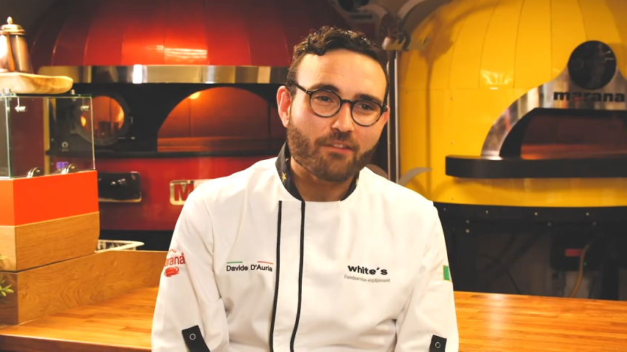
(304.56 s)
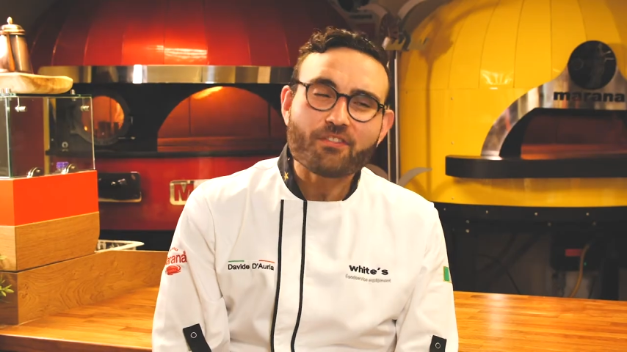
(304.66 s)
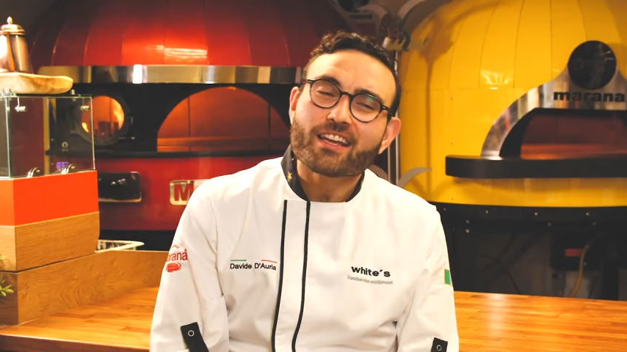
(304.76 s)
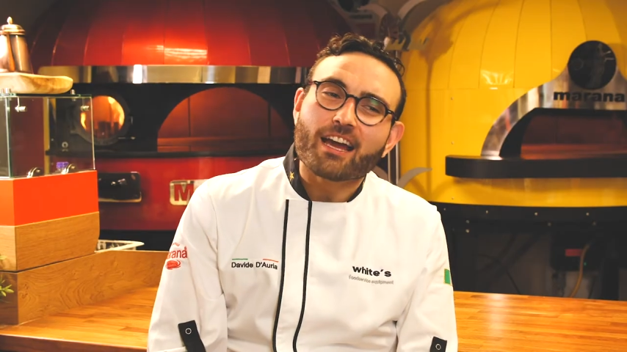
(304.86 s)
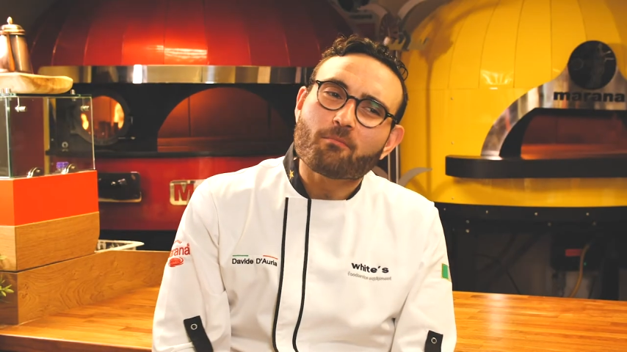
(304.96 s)

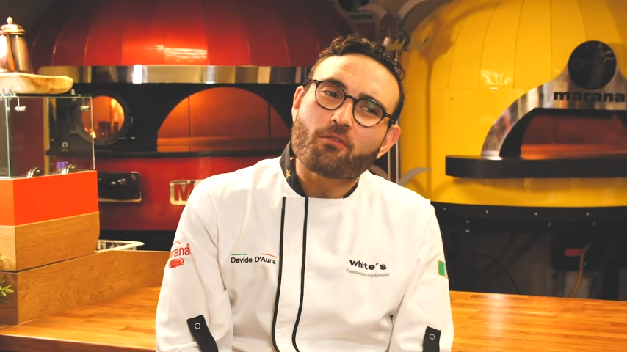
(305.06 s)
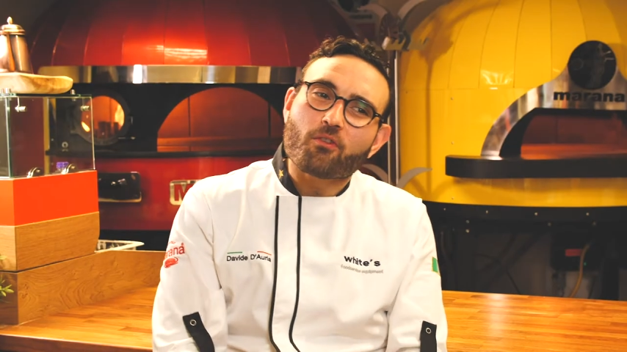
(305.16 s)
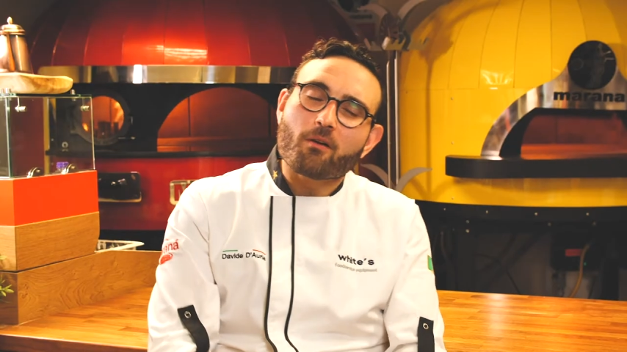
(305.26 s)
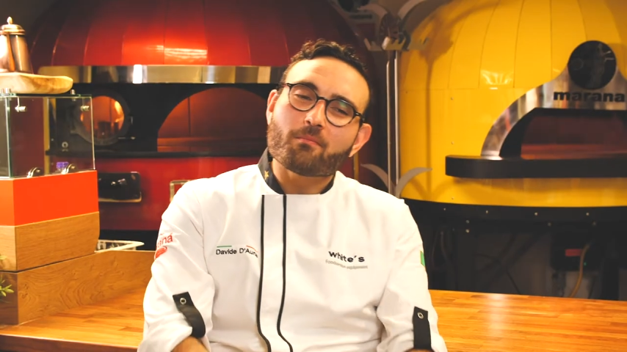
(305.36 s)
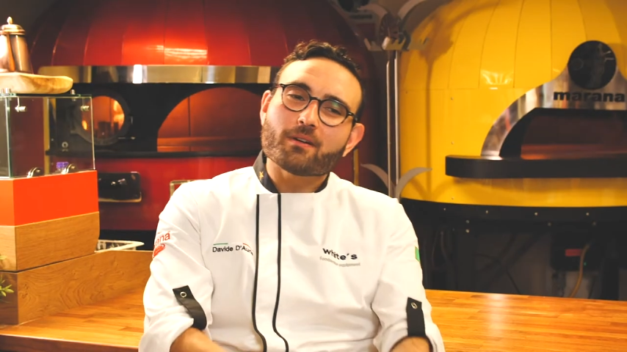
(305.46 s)
think I'm
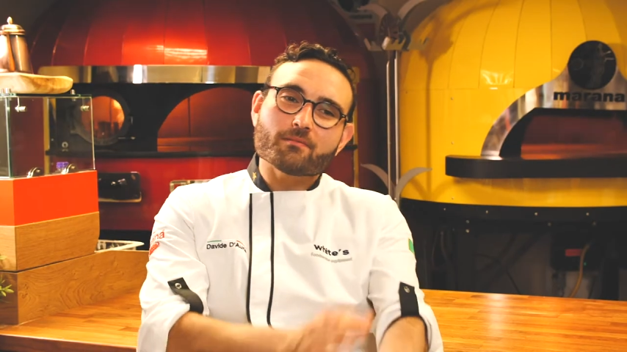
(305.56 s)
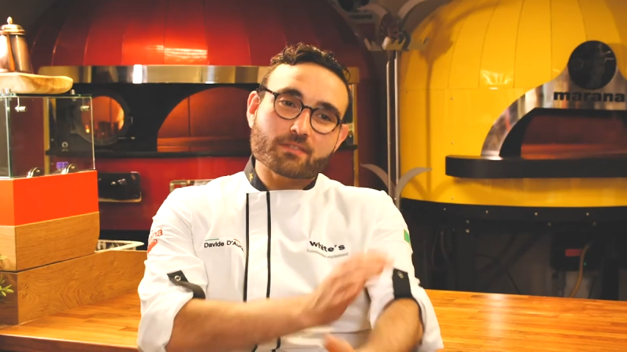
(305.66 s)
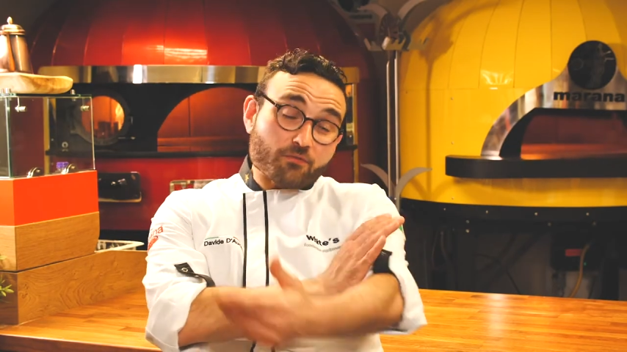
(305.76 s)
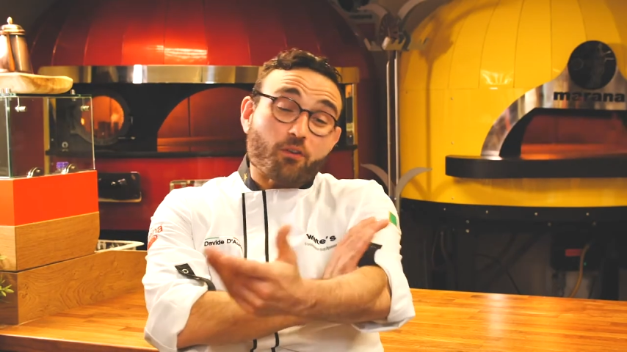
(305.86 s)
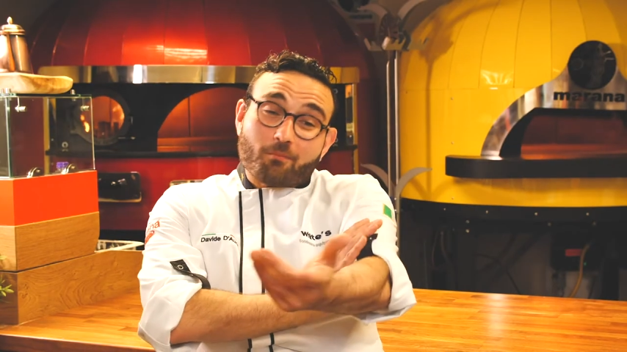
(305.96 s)

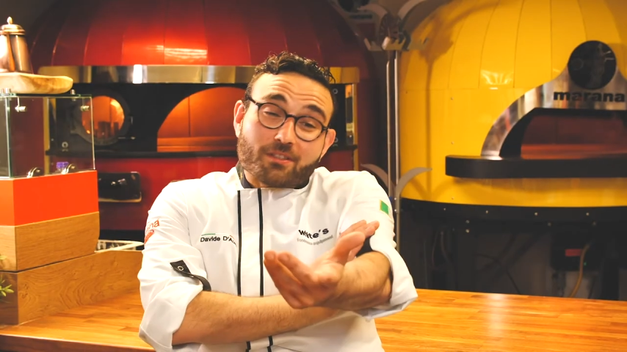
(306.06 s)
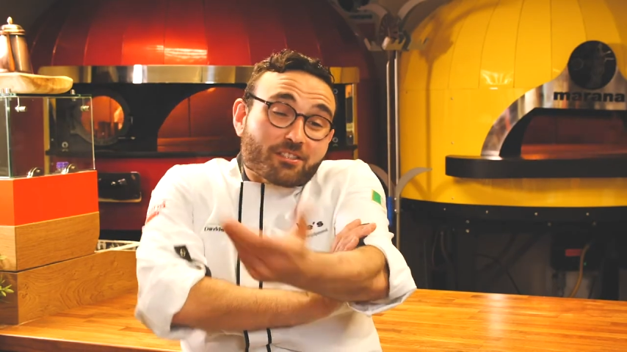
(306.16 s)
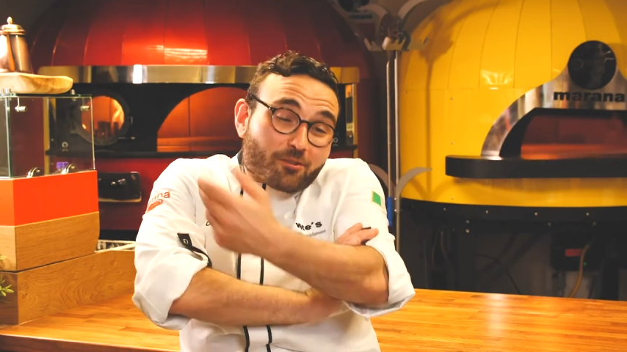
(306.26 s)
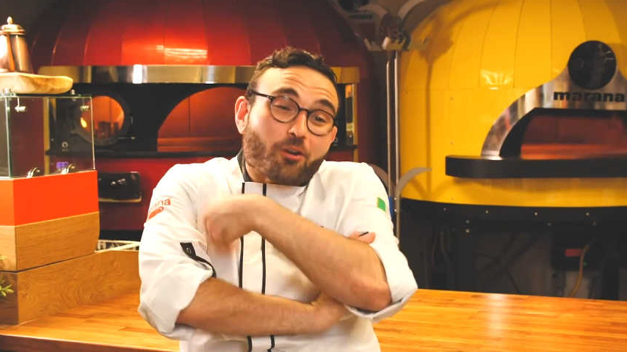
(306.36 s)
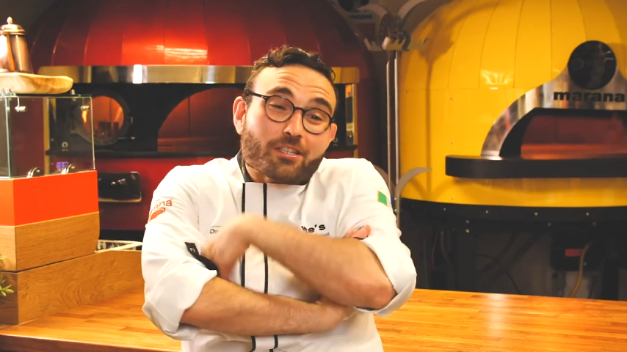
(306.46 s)
from
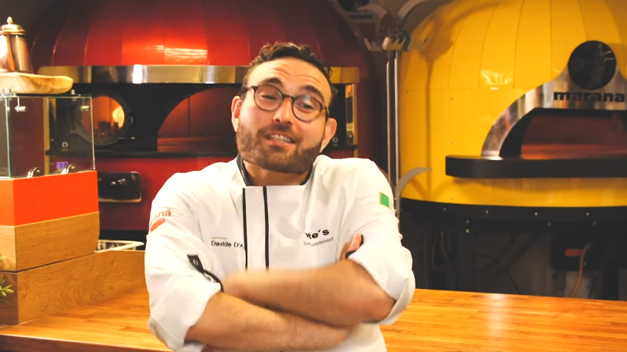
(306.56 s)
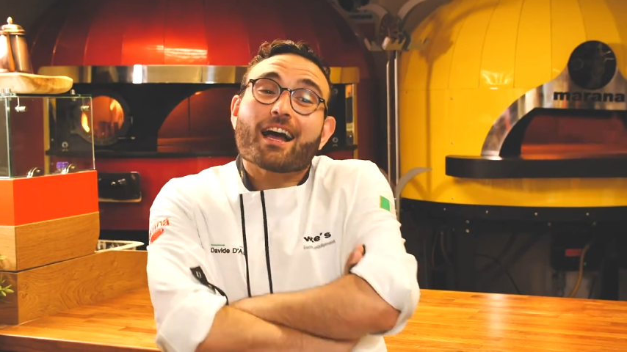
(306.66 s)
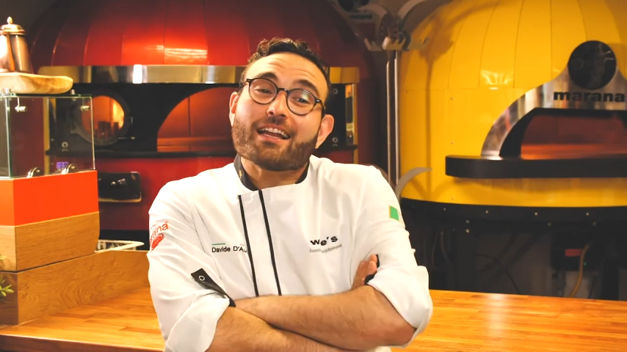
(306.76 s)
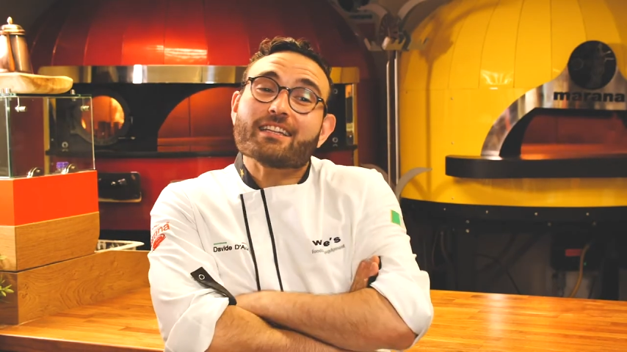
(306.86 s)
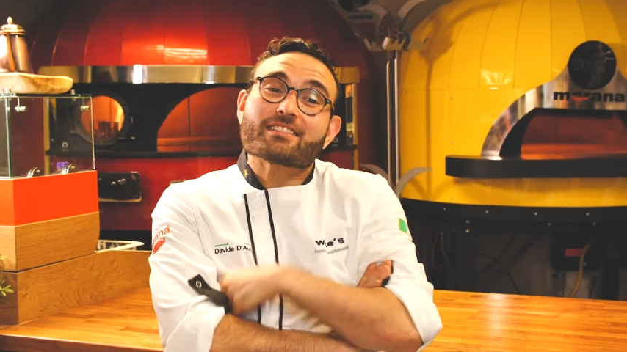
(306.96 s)
Detroit
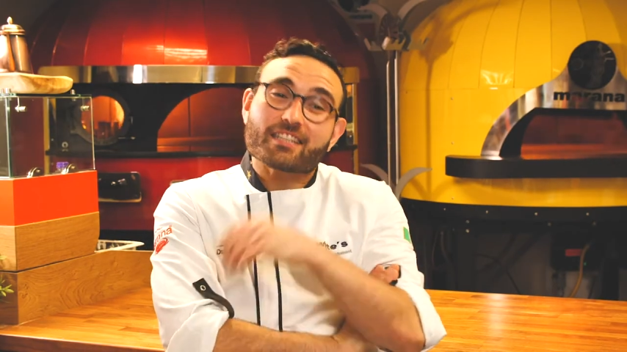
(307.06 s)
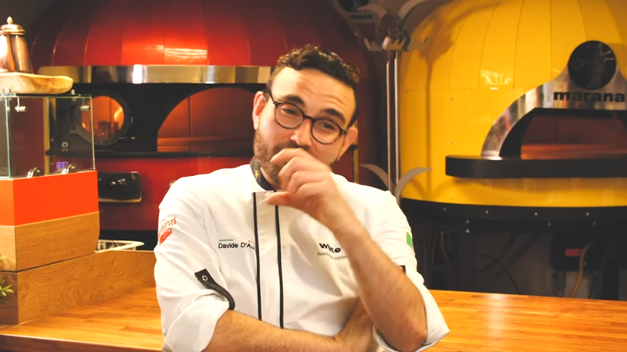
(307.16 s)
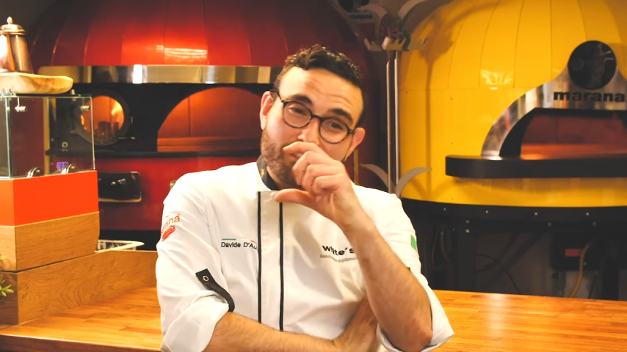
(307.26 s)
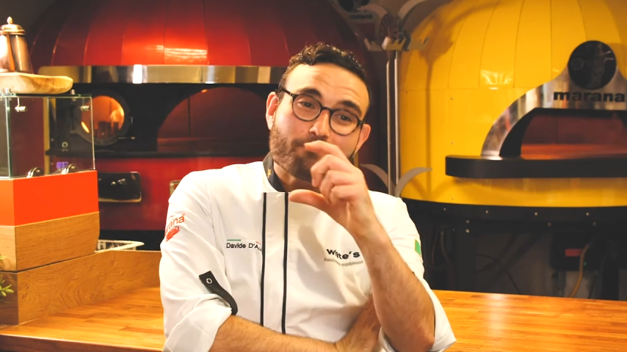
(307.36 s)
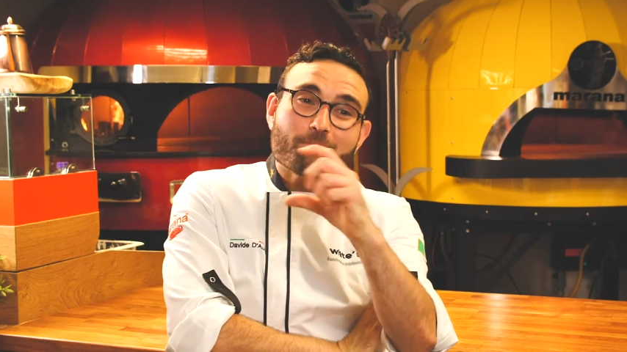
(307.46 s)
style. It's a
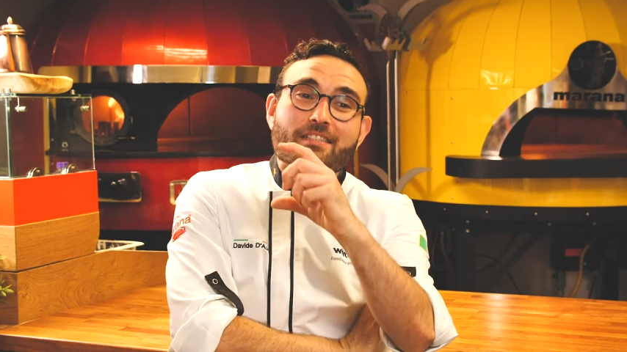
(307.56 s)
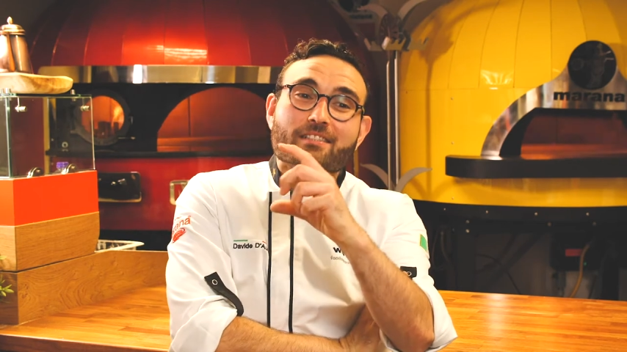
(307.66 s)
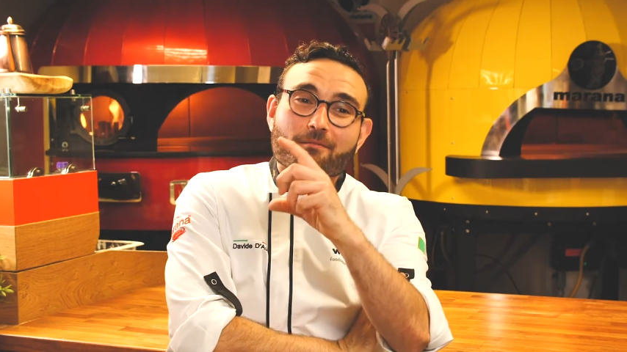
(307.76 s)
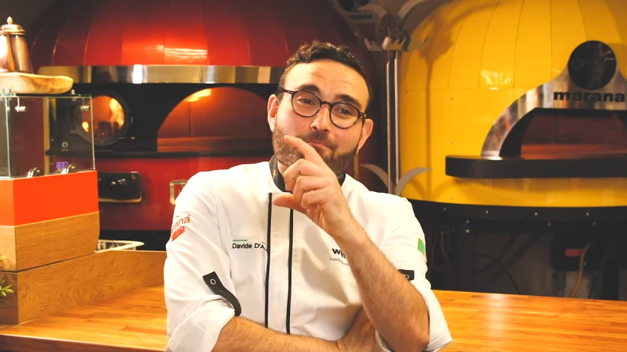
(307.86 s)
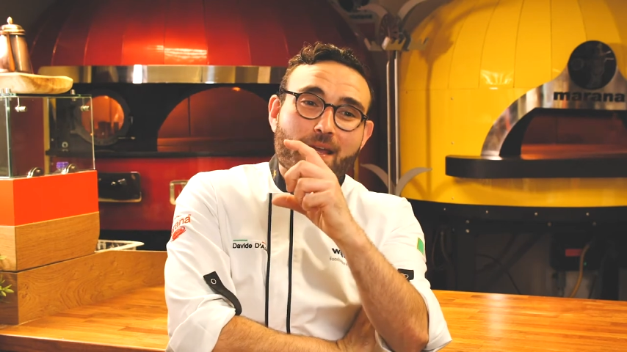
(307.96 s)

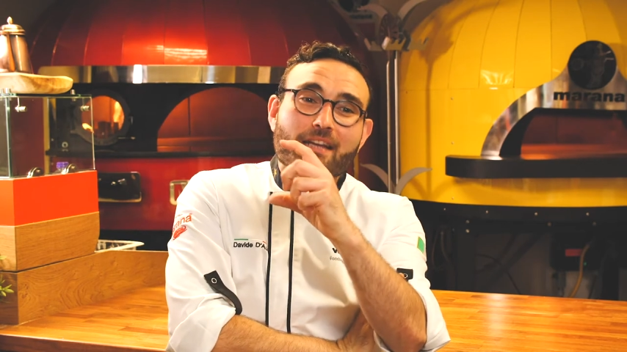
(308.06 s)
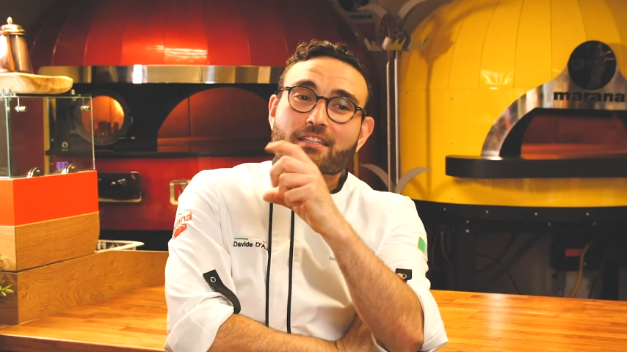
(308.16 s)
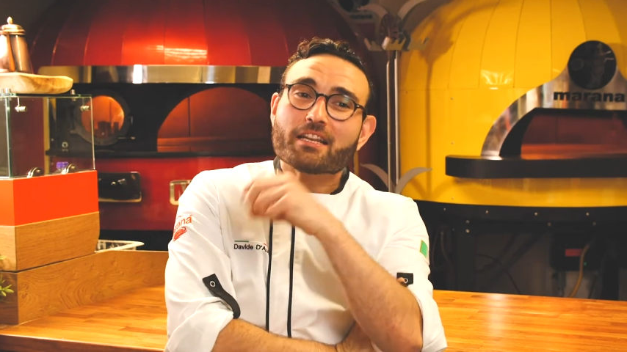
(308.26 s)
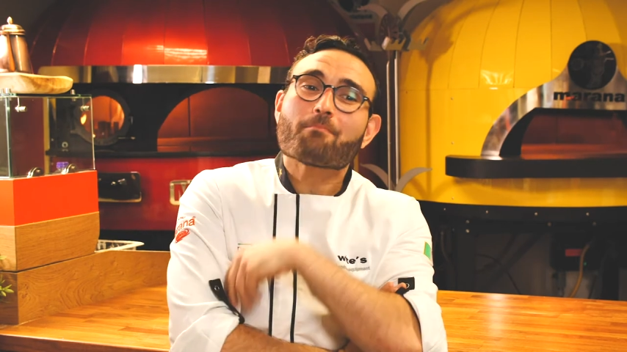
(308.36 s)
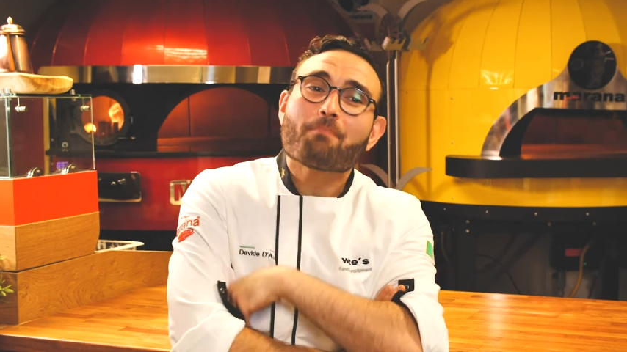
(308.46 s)
pizza baked
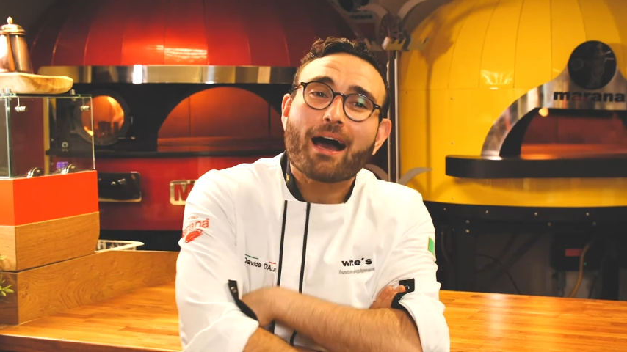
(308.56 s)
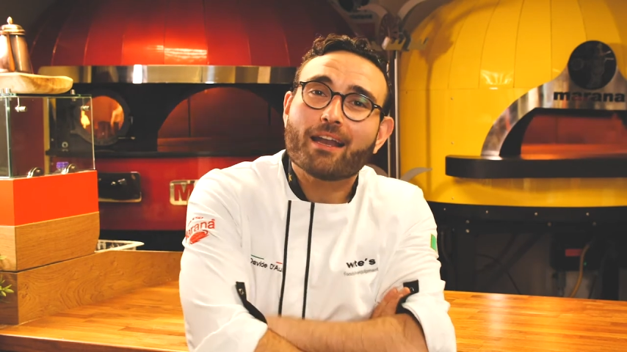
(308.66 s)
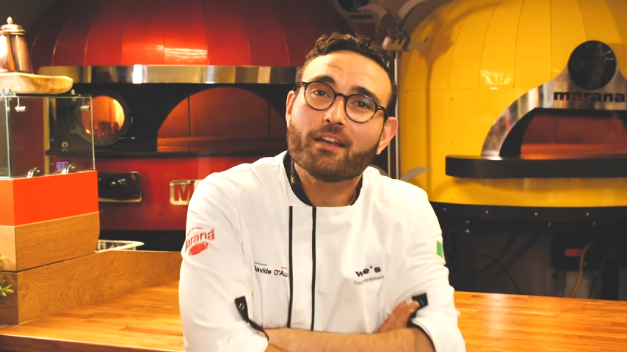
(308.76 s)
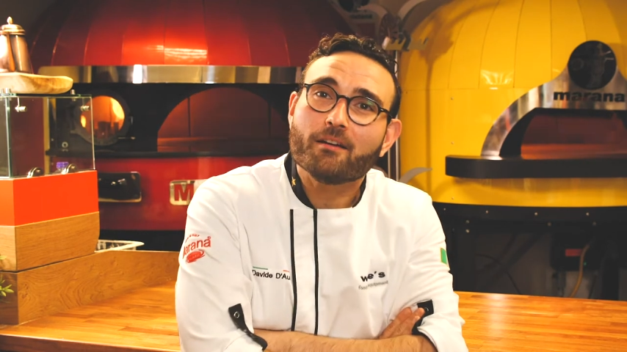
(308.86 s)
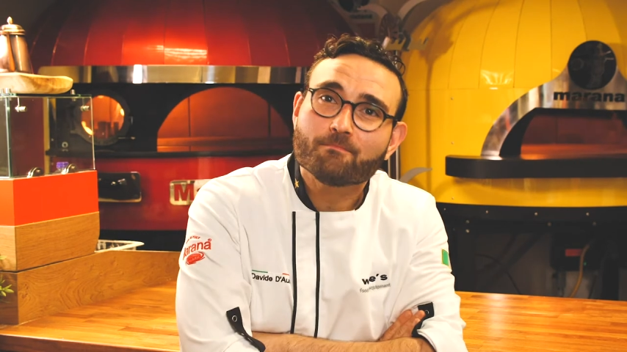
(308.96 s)
in a
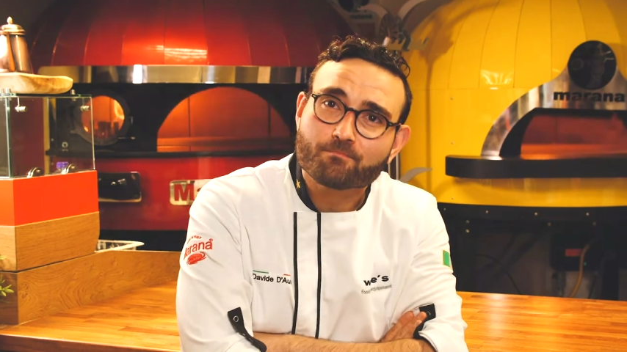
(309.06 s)
pan.